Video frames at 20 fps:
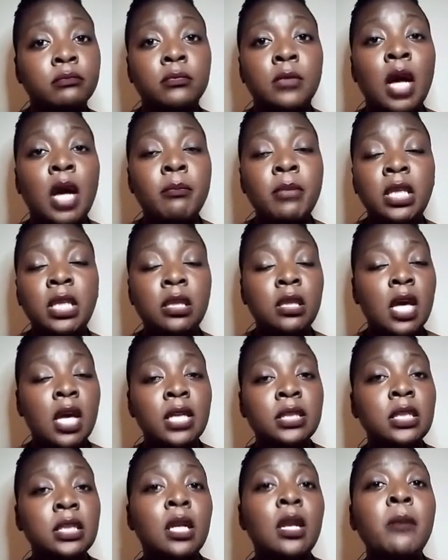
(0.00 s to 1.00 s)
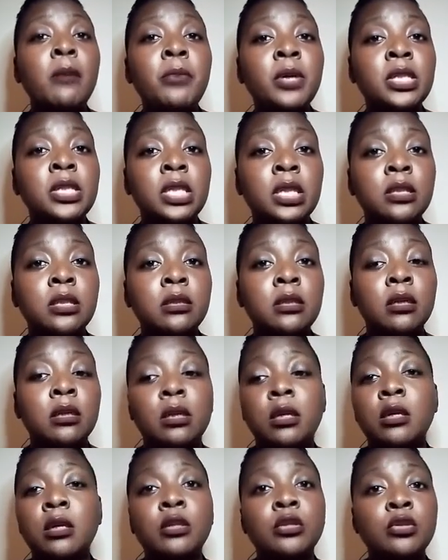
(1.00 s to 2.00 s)
I mean, they are celebrities,
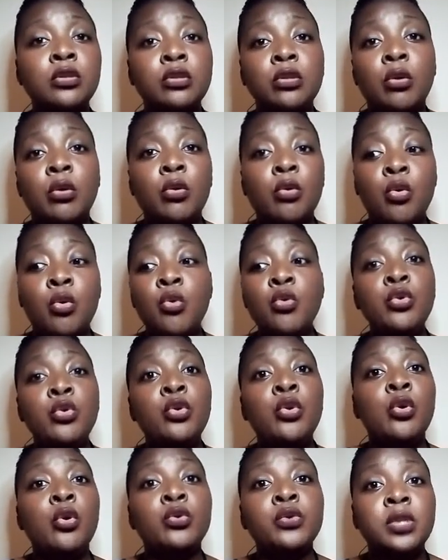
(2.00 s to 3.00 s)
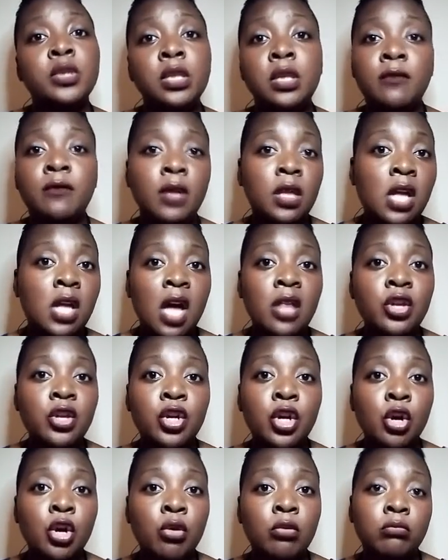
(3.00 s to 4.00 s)
so who knows, even the other
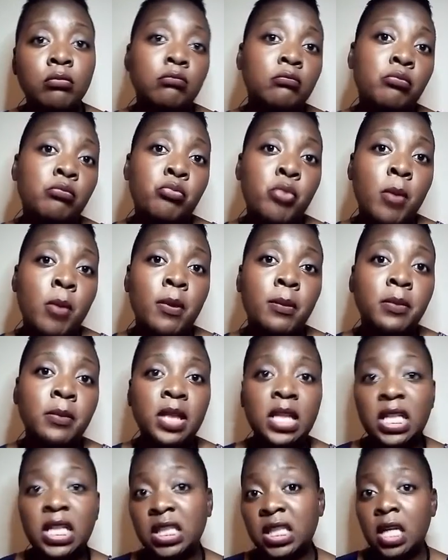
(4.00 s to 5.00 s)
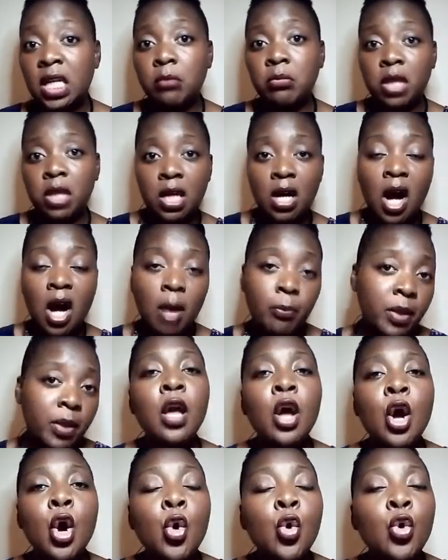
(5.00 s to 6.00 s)
girl, probably the same thing happened.
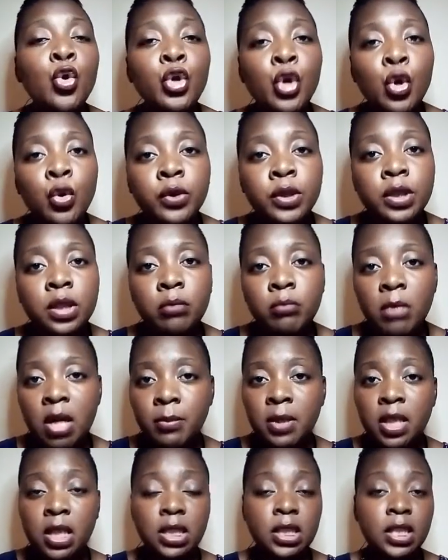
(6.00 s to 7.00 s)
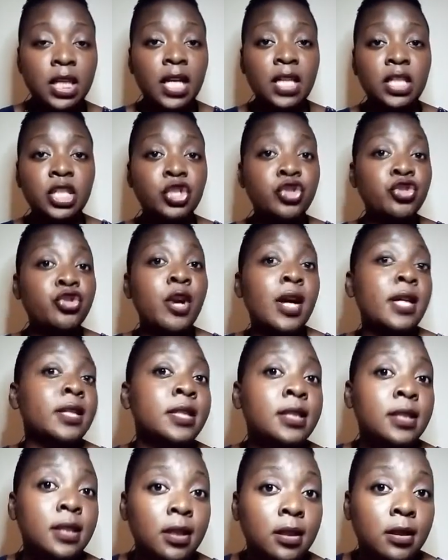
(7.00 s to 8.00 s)
Who knows, maybe this lady
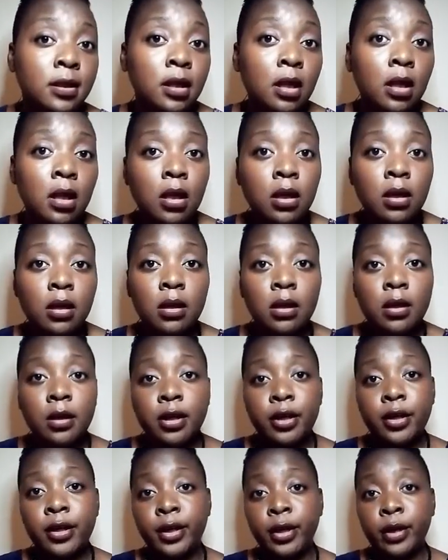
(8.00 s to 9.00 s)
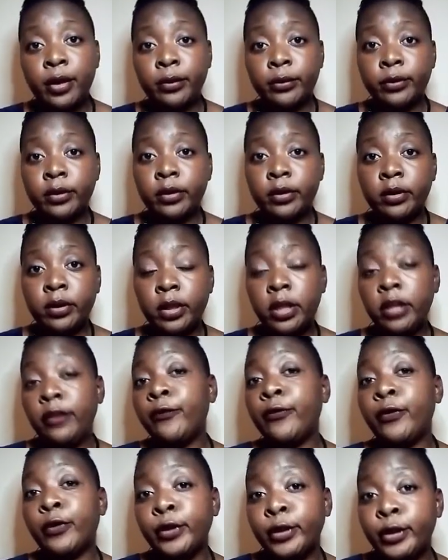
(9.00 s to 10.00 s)
trusted
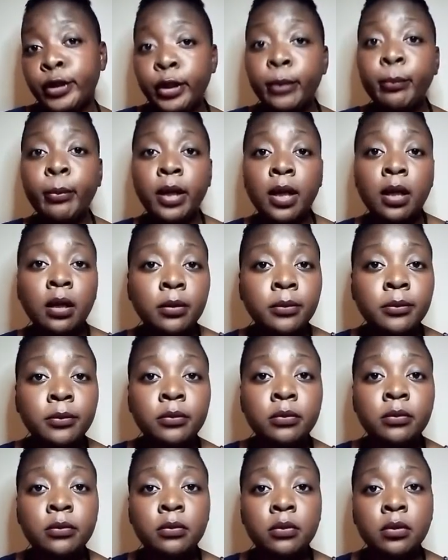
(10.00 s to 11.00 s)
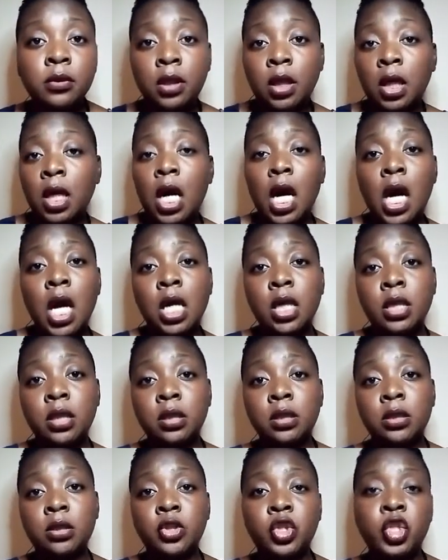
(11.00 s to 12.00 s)
Clifford Dimba
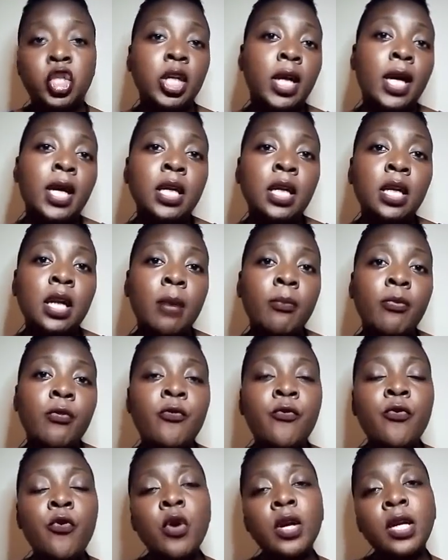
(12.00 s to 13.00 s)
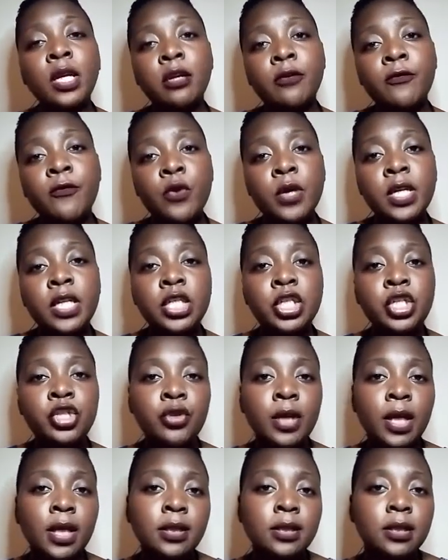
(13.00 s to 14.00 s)
and she ended up falling for his
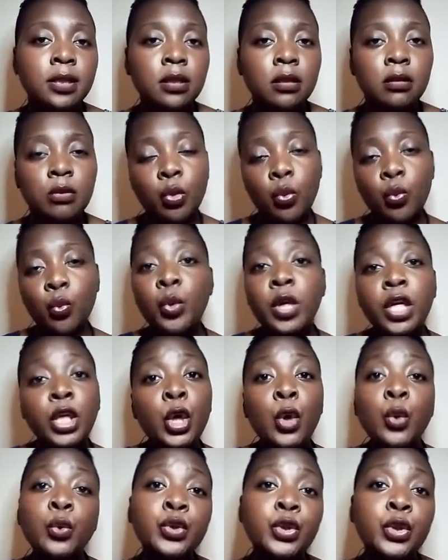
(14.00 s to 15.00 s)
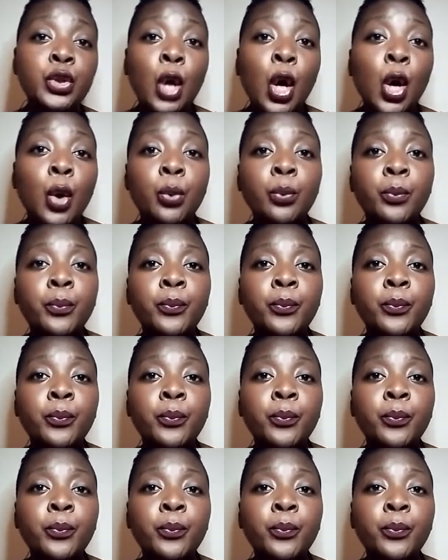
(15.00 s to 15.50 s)
tricks. We don't know.